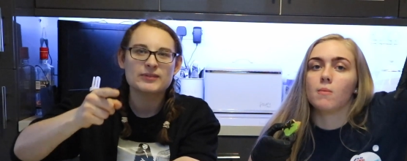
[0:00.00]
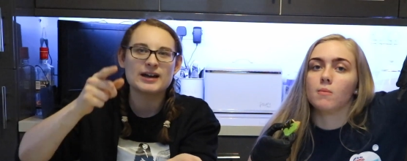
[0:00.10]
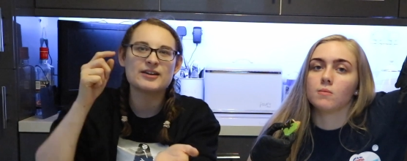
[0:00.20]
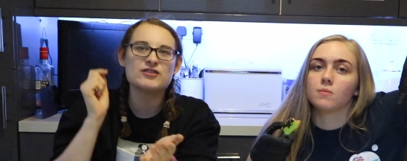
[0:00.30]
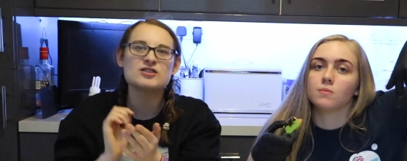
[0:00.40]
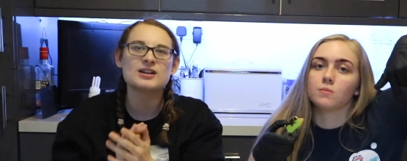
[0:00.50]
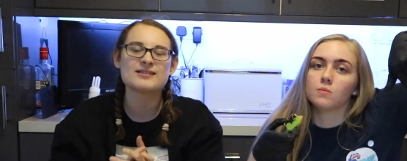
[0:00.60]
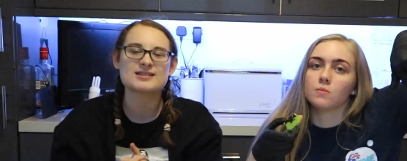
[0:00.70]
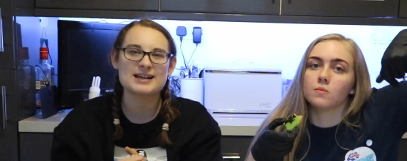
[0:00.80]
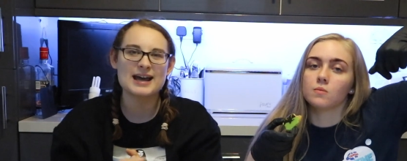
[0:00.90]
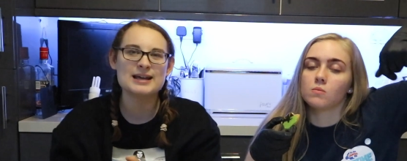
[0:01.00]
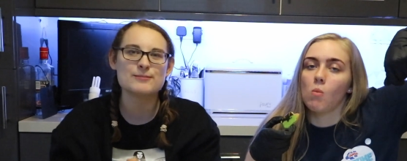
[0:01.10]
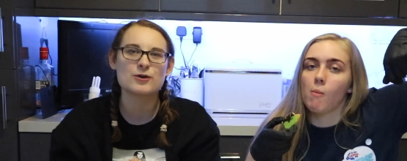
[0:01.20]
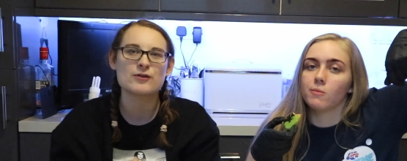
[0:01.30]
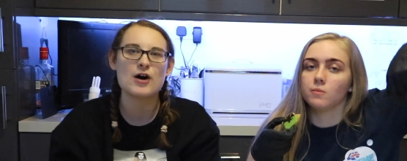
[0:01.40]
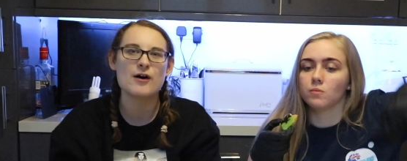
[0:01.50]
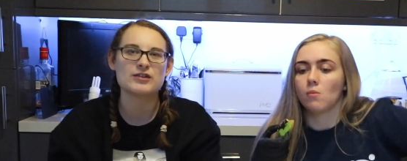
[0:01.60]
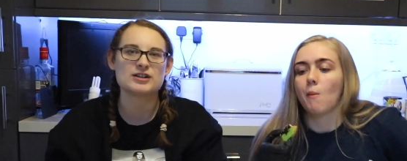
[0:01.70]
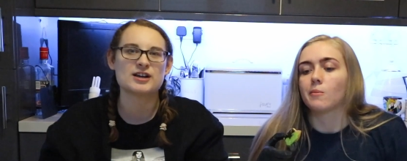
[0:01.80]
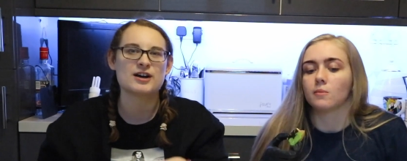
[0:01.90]
Speaker 1: And if you'd like to see any more of our
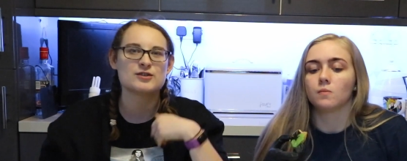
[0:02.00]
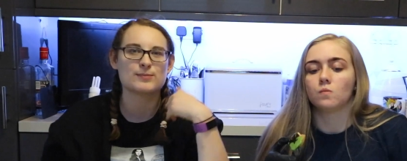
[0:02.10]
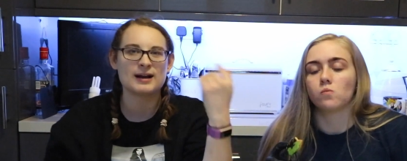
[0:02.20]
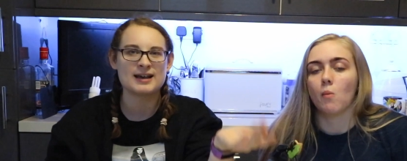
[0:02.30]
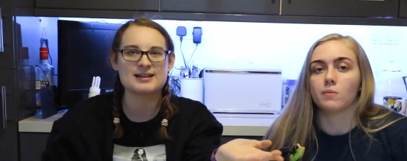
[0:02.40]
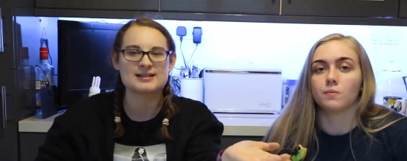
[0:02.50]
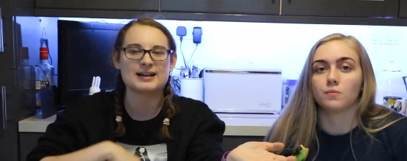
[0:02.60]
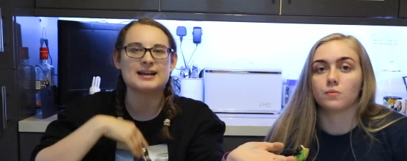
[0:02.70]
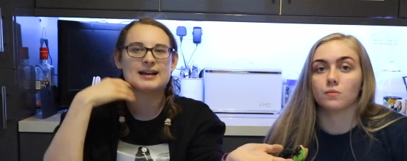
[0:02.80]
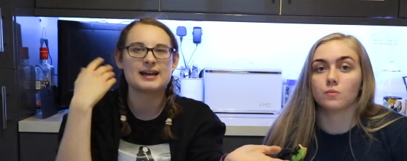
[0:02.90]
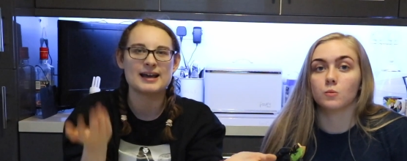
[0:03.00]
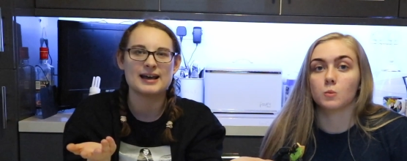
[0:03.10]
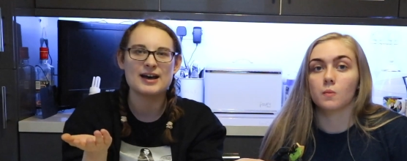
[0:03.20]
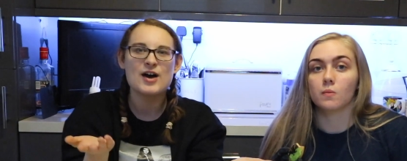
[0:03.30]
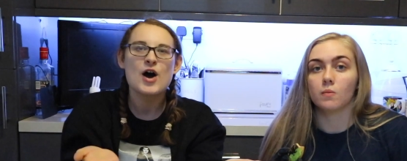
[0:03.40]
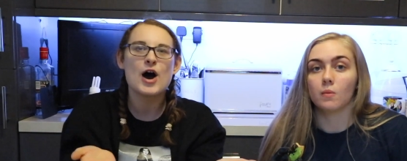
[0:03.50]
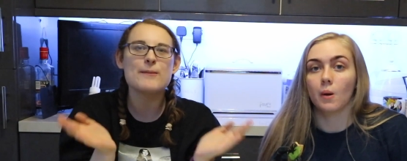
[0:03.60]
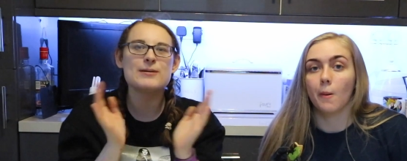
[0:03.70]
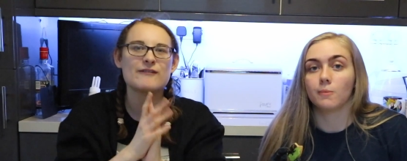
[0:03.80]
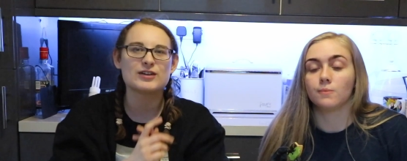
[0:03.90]
videos, please click here.
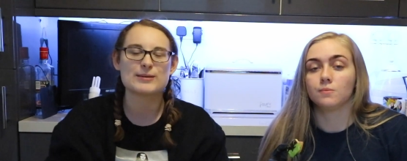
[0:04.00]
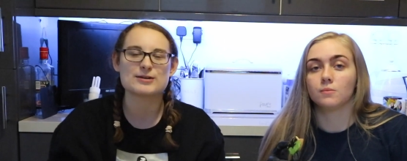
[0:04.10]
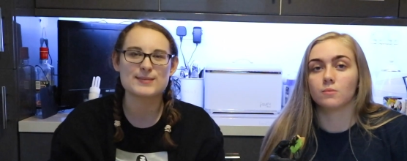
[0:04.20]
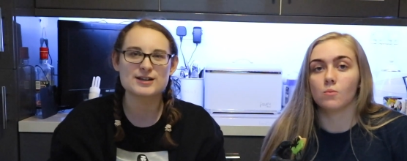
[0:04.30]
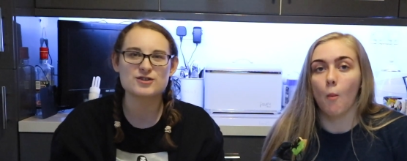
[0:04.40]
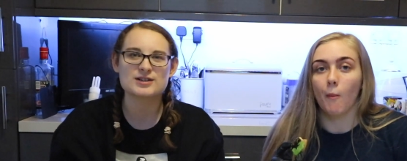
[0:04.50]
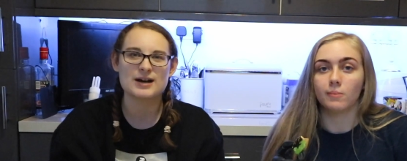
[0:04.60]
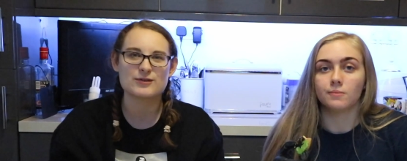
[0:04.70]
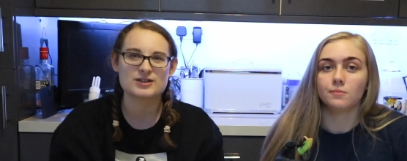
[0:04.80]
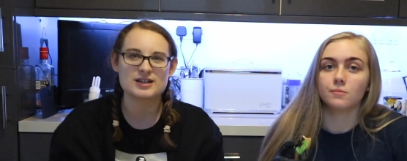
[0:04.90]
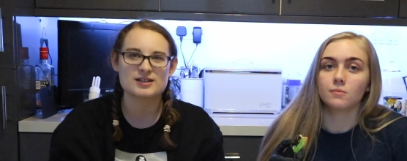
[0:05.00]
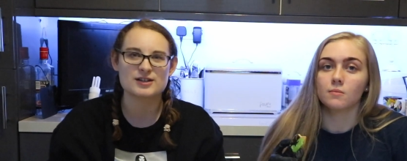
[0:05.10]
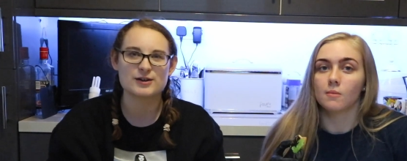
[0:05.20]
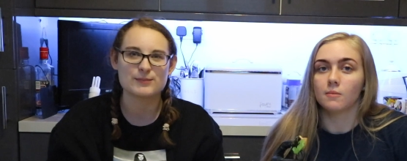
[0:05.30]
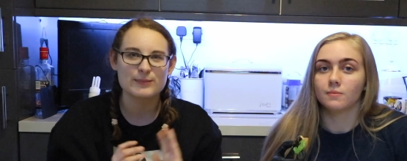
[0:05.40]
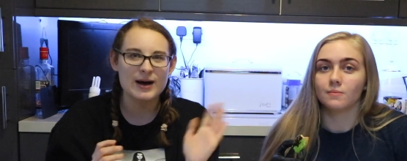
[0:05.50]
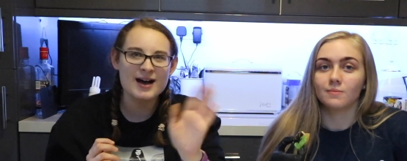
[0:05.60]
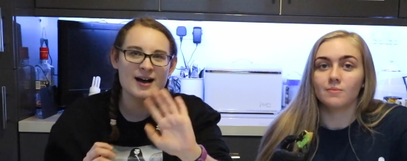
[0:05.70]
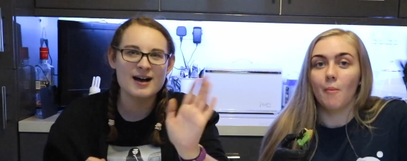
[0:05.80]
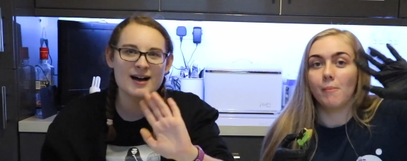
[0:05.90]
Hope you're having the most magical day and we'll see you soon. Bye!
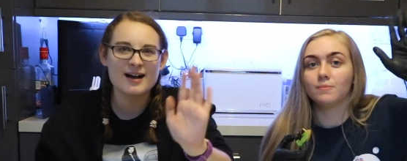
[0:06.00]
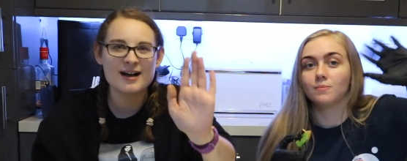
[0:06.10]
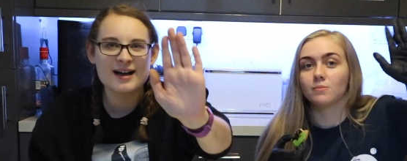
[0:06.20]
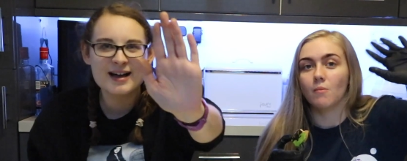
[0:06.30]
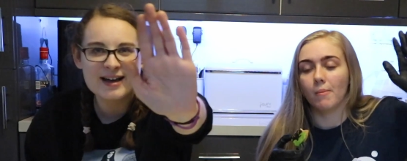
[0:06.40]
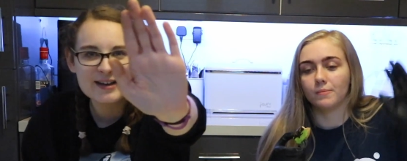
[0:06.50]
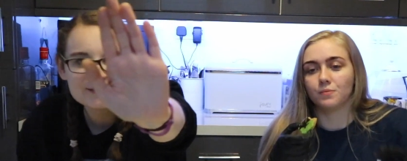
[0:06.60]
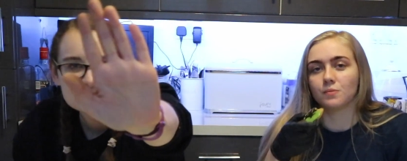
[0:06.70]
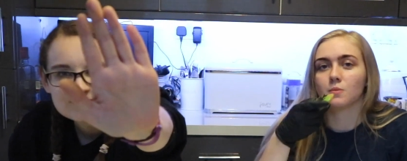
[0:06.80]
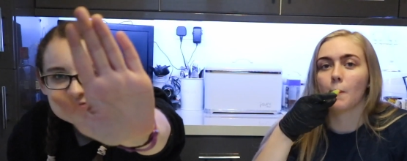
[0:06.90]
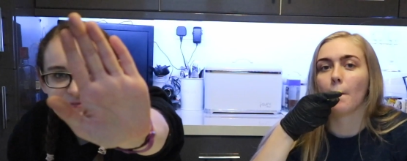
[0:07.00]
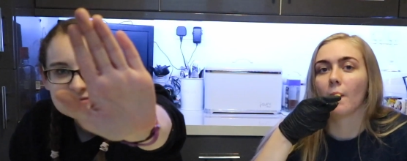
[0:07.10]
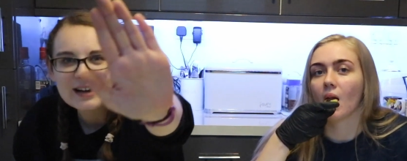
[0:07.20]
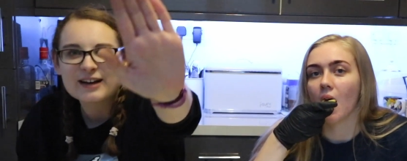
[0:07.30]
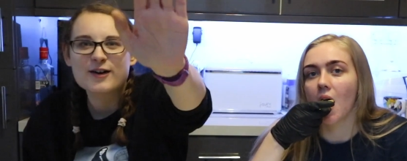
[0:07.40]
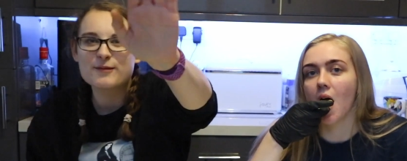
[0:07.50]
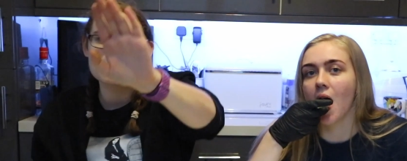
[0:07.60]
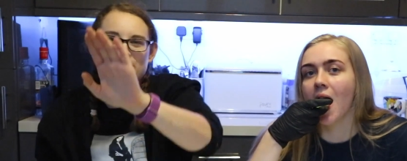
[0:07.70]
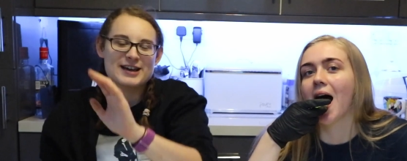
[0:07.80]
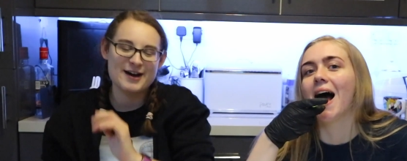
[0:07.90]
I oh,
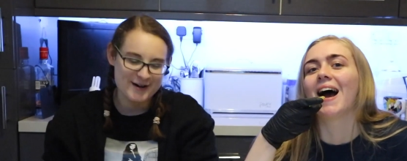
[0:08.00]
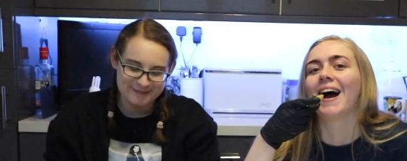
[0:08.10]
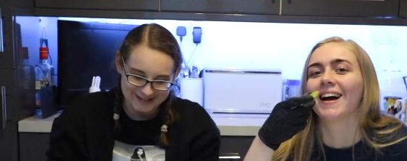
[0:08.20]
can't get up.